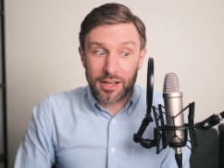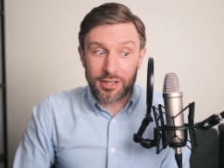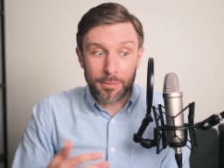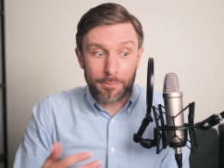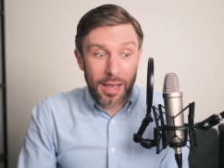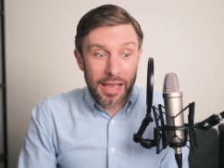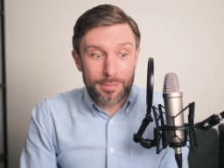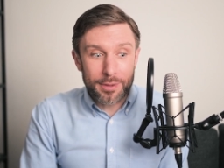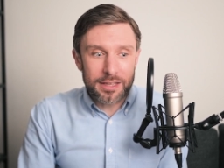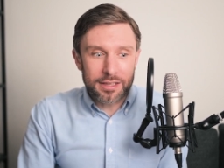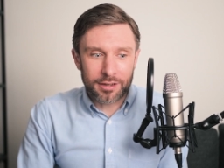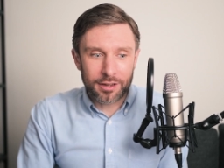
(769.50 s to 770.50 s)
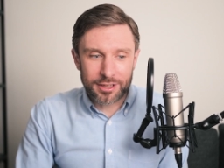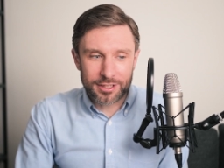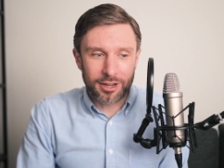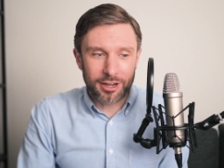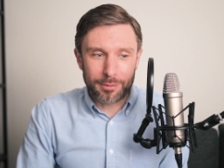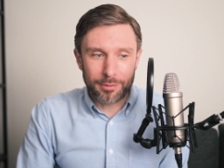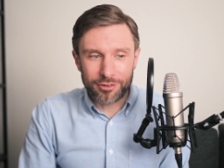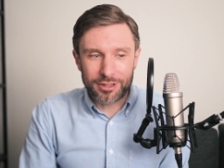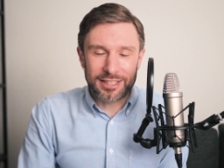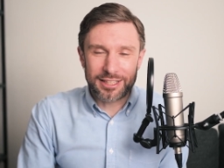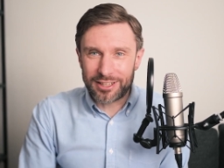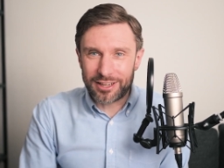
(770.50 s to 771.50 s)
And so maybe, you know, that's an argument for
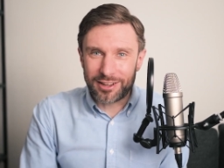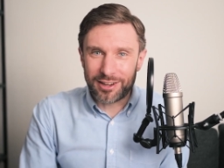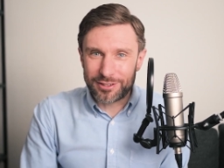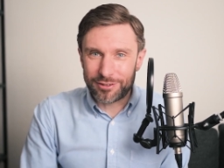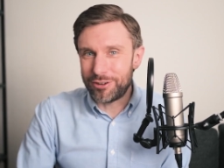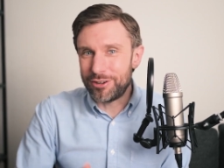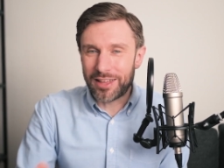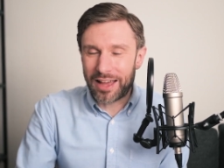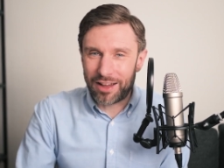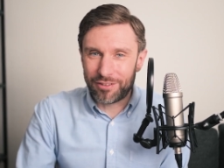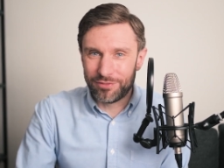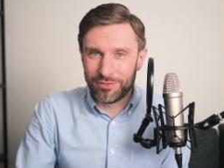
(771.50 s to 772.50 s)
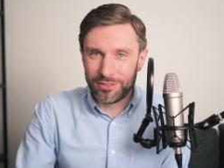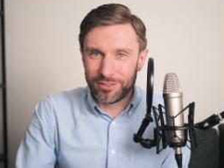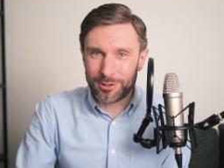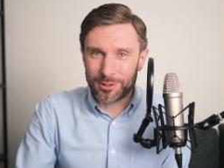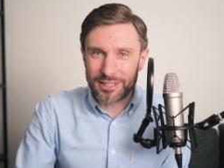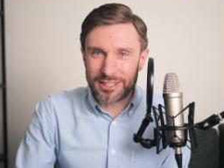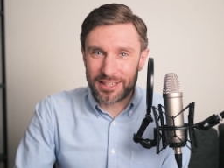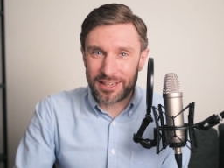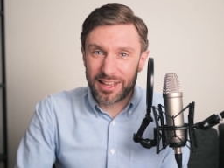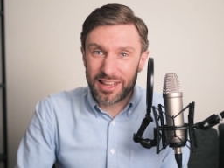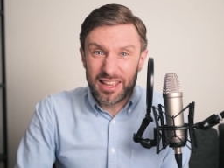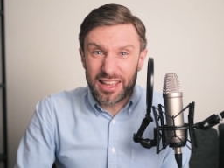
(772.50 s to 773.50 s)
eating certain kinds of fruit that have the quercetin in
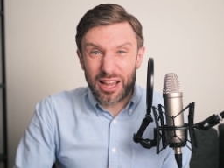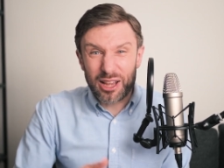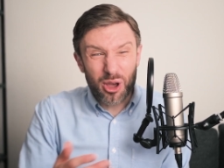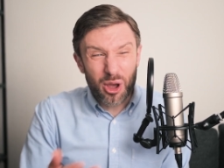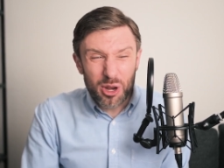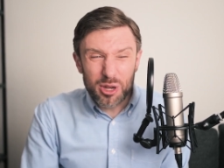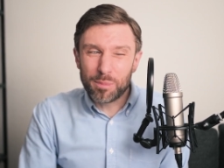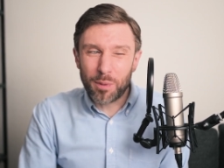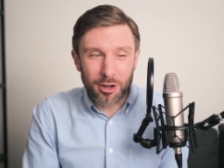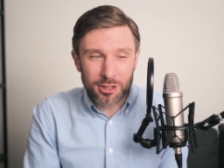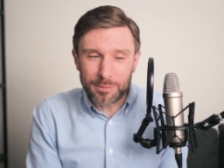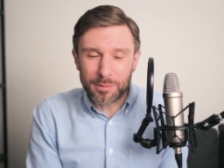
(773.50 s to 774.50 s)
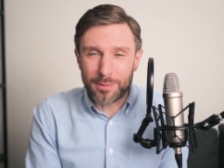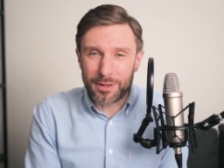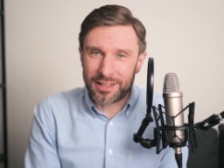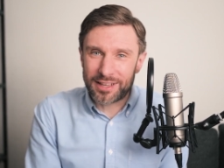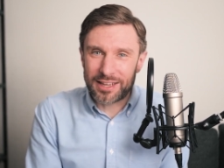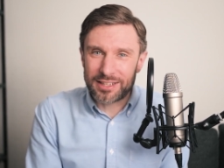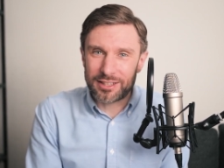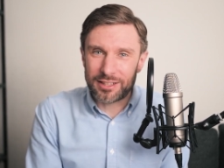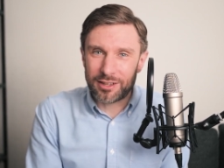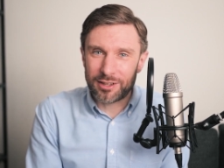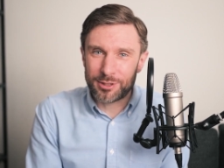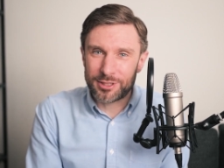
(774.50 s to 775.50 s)
it. It could possibly be the case
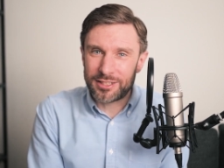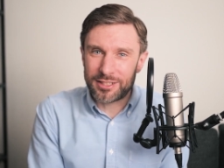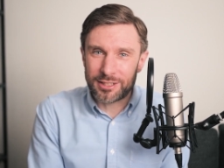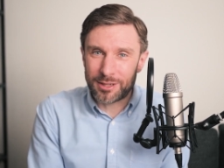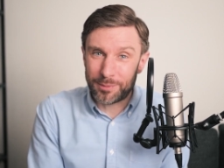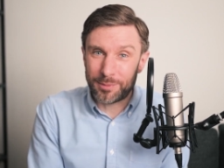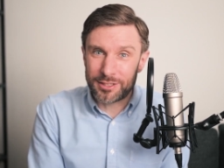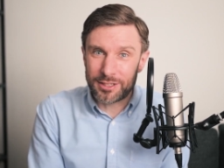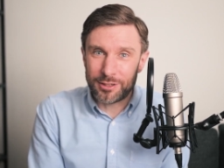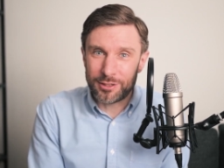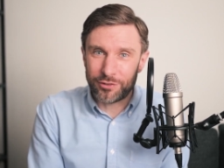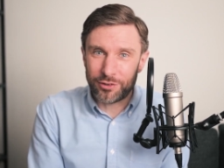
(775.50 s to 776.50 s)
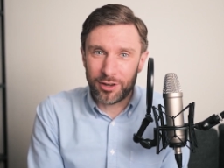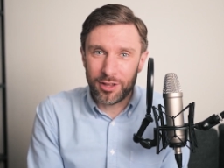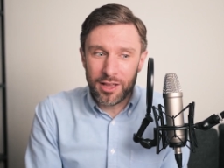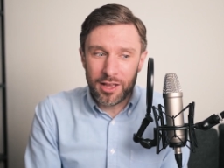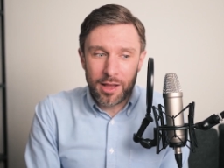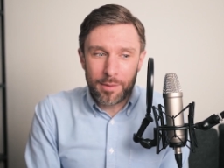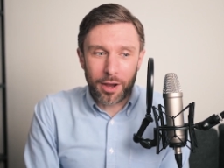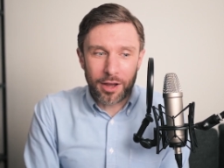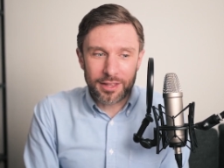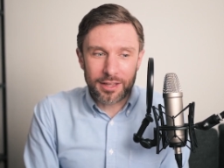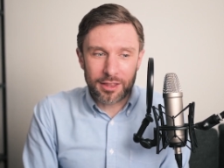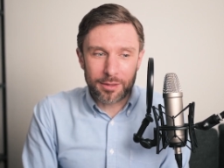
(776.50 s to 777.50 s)
that quercetin supplements are useful. But I
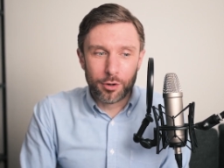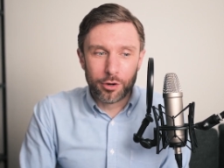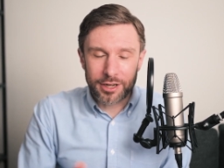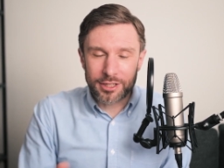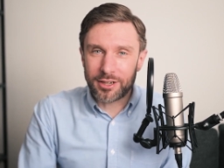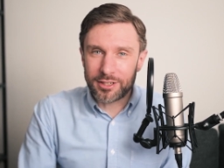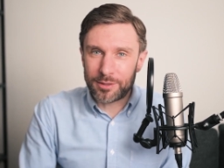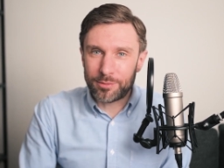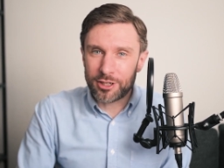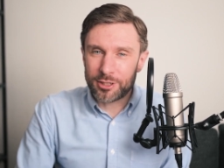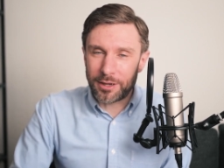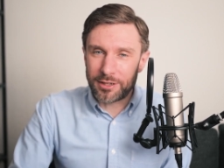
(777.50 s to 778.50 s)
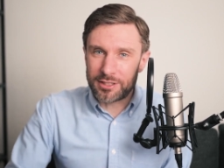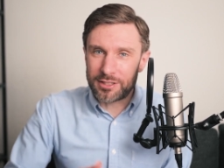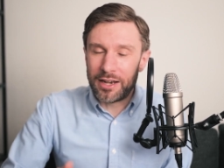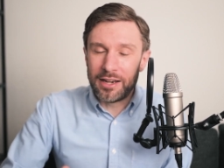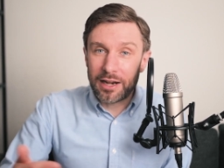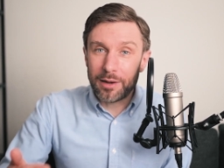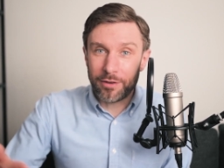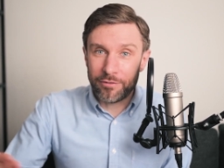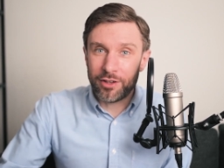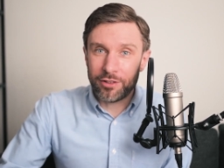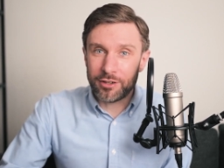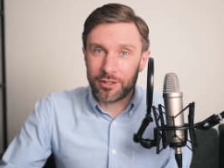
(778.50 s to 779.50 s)
think the more exciting prospect is a little bit
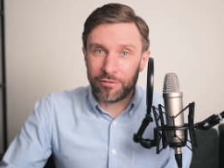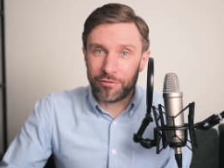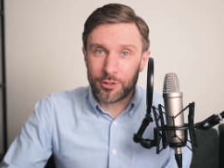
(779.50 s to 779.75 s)
further into the